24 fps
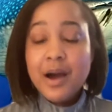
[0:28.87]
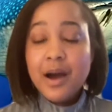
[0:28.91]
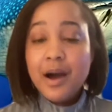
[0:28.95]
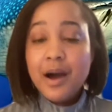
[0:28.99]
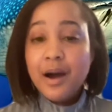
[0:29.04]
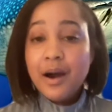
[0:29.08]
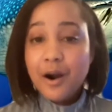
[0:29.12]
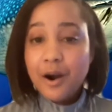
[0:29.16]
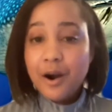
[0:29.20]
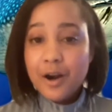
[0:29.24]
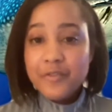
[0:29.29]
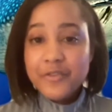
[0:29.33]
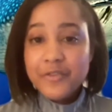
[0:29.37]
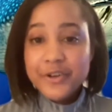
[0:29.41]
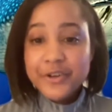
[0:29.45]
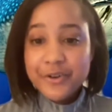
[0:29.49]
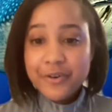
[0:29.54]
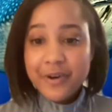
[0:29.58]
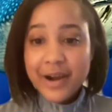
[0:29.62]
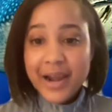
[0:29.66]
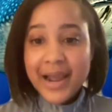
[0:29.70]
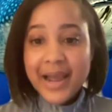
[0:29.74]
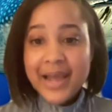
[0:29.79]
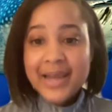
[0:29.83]
A Harvard
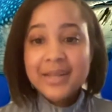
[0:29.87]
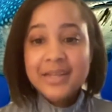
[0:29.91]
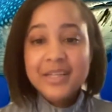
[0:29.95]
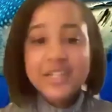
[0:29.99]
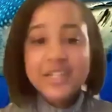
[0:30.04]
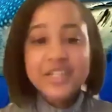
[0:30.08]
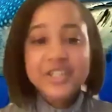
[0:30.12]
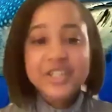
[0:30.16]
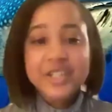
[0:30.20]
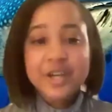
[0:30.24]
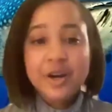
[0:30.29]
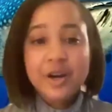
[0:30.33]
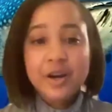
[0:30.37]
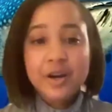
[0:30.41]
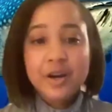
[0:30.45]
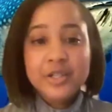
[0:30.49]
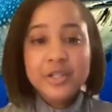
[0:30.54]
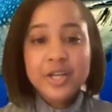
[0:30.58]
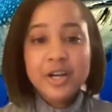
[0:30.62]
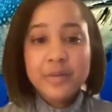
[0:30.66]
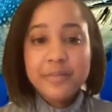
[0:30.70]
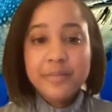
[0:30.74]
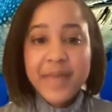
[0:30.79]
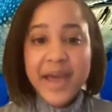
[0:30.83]
grad, she earned
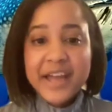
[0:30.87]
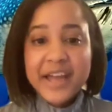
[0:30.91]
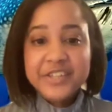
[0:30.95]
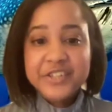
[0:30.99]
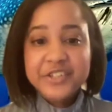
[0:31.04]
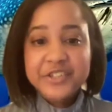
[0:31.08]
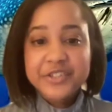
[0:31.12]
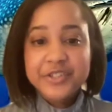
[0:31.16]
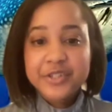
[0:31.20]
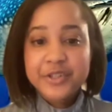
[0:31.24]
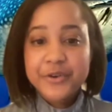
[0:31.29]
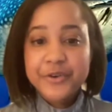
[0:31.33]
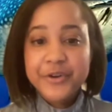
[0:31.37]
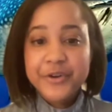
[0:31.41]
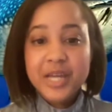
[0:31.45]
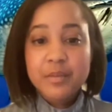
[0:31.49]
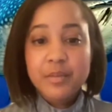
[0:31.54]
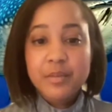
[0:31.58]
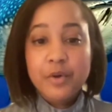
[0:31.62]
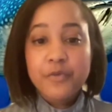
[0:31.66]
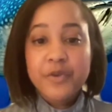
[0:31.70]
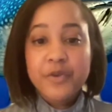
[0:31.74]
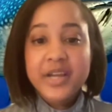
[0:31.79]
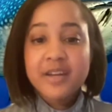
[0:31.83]
her master's degree in
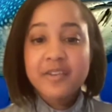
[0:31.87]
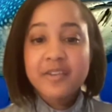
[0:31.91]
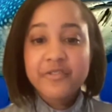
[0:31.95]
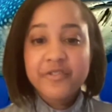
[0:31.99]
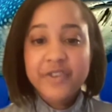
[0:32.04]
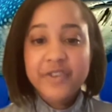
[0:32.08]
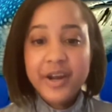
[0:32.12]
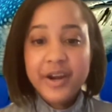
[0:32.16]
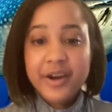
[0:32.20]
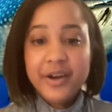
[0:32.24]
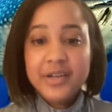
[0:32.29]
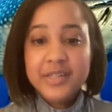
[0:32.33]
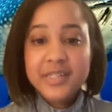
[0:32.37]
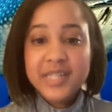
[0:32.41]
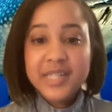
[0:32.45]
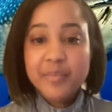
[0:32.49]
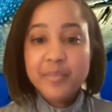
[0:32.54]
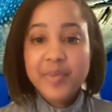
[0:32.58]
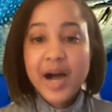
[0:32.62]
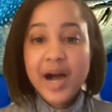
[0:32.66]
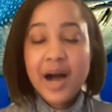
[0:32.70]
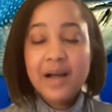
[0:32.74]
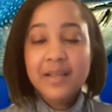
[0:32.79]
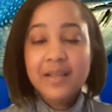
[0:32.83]
marine affairs and
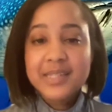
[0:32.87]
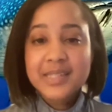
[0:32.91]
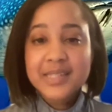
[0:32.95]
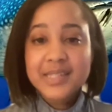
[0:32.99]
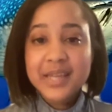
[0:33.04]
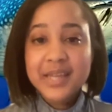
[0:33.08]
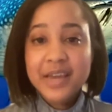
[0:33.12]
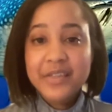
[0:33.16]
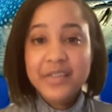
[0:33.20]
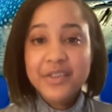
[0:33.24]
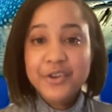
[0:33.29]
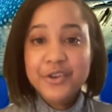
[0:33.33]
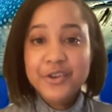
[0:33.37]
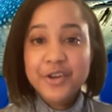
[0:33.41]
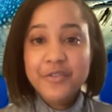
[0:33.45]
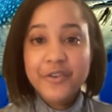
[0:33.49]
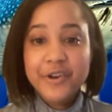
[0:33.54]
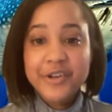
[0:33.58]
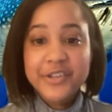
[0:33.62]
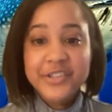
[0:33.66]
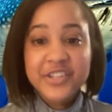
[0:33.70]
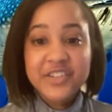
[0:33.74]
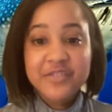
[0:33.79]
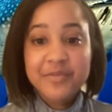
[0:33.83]
policy at the
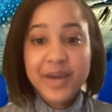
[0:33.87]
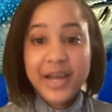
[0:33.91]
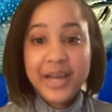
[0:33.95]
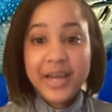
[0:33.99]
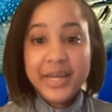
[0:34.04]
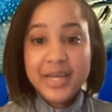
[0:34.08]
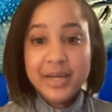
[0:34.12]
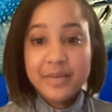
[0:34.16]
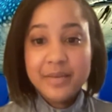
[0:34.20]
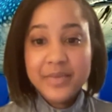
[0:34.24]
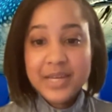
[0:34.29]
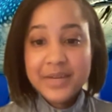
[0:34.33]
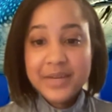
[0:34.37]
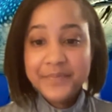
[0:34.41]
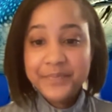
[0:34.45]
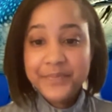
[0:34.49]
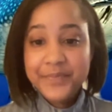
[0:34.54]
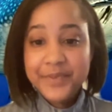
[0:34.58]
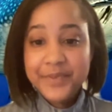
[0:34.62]
University of Miami.